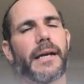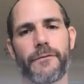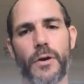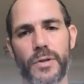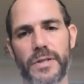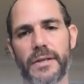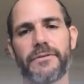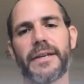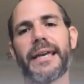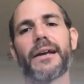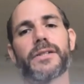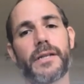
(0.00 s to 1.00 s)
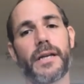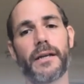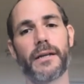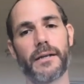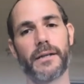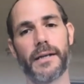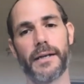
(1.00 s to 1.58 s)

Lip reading: votive Celtic